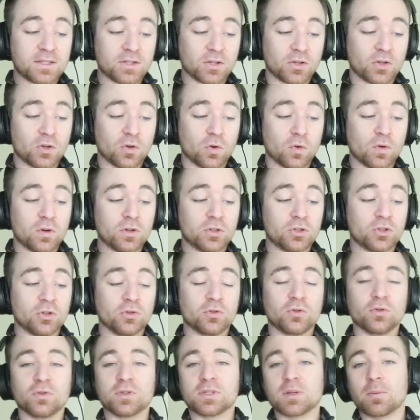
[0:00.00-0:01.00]
secure
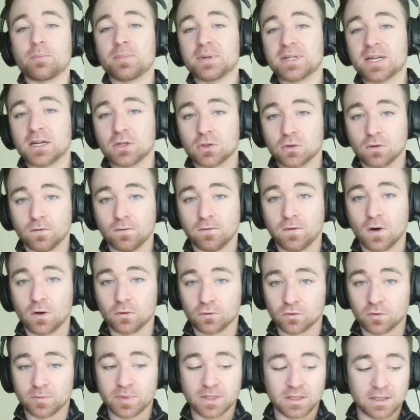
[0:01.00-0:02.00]
due to some potential
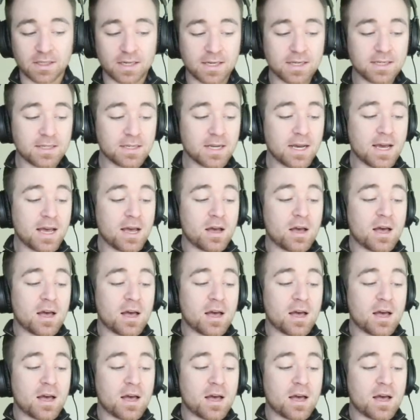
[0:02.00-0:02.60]
vulnerabilities.